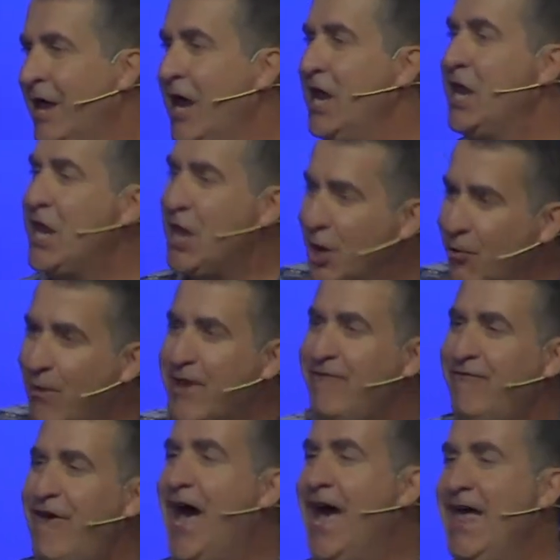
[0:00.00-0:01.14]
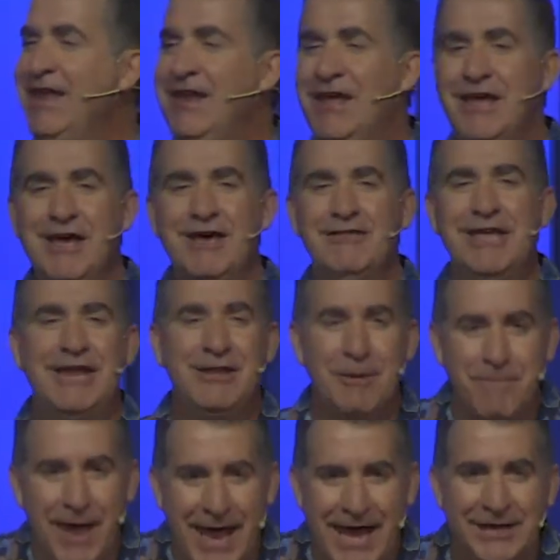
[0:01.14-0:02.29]
And here we find in the
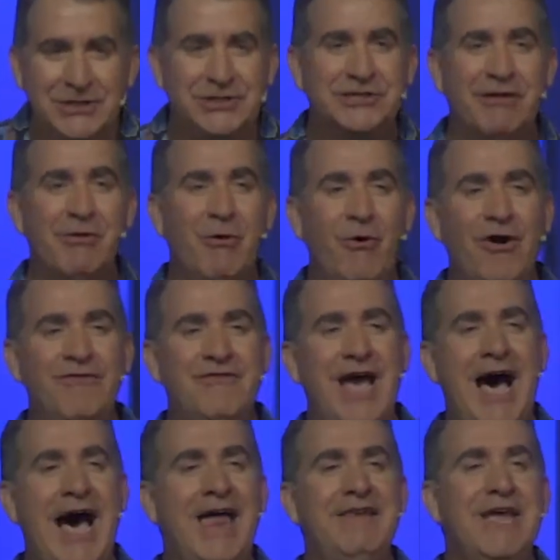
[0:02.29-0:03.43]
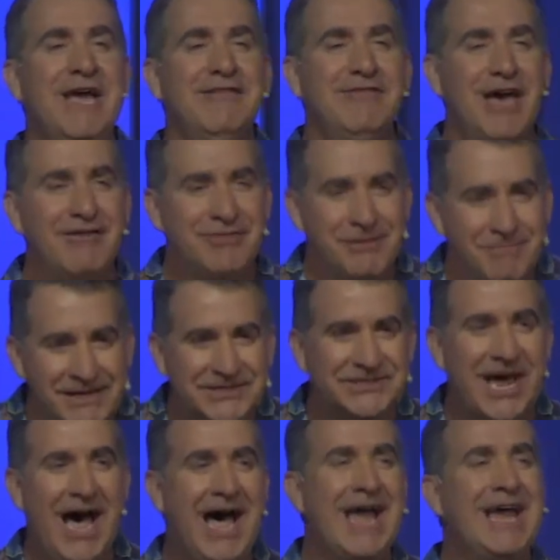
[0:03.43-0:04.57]
pages of the Word of God that the
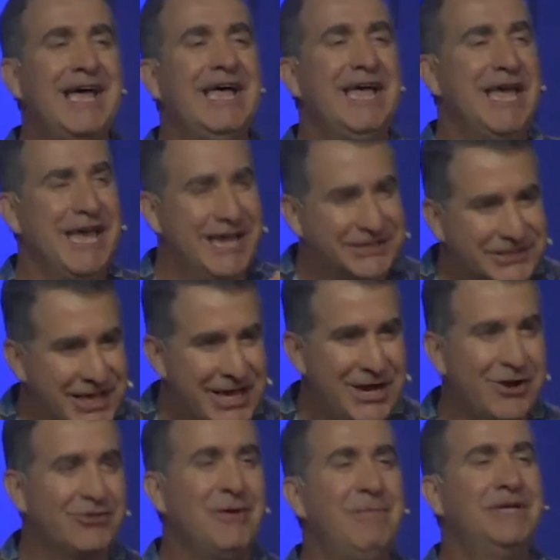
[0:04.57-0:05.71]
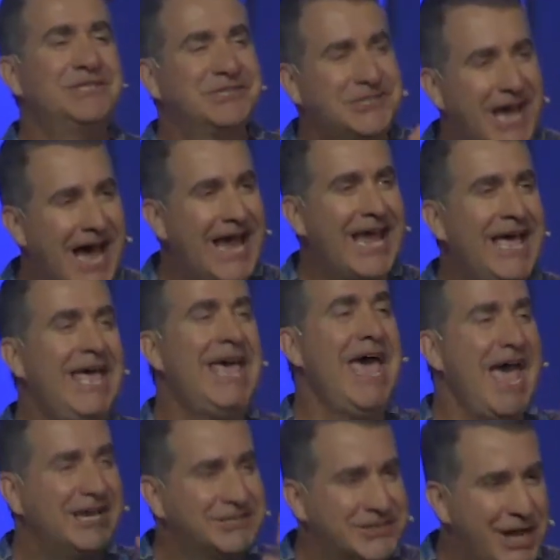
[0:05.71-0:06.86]
Messiah is here. The Messiah
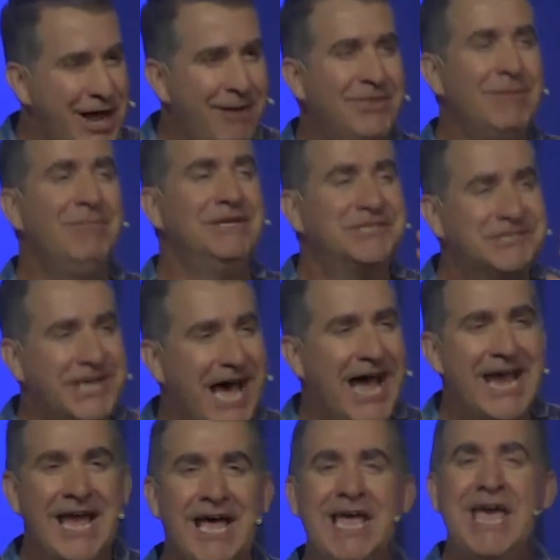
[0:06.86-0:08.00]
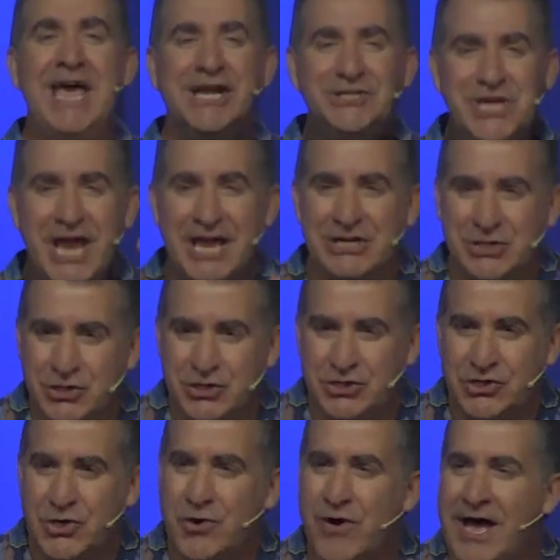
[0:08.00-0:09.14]
has come. The Messiah is
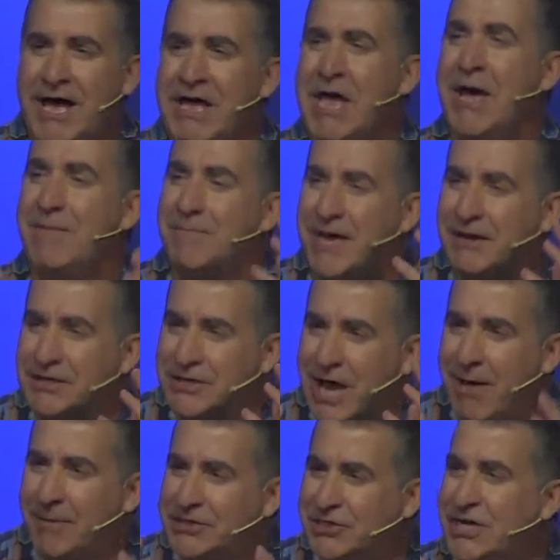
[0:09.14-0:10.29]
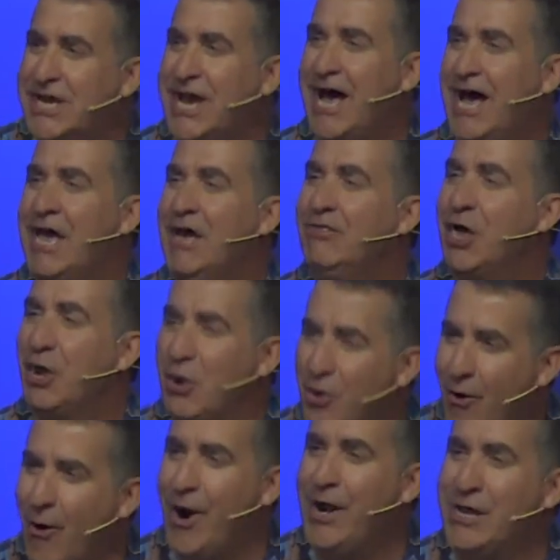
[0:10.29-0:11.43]
Yeshua HaMashiach, the
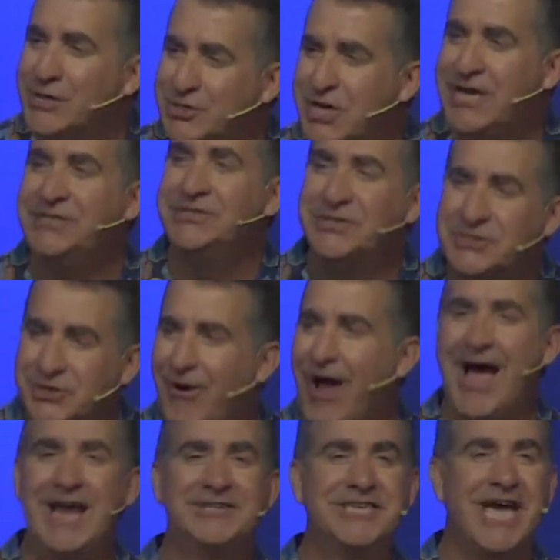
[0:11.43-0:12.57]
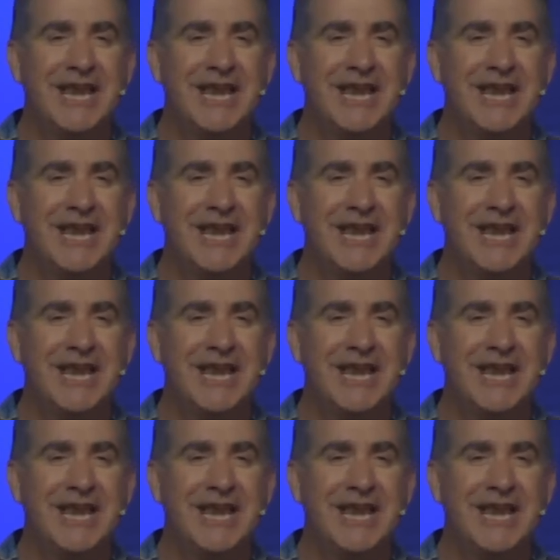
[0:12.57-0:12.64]
Lord Jesus Christ.